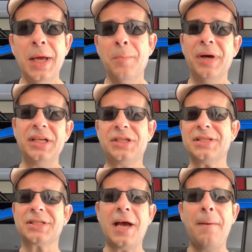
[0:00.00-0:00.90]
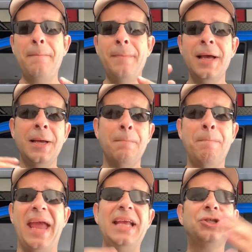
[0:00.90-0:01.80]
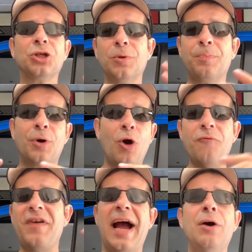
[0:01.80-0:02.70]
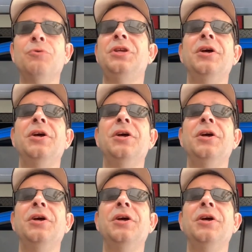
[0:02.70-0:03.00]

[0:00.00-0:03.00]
But is it some major profound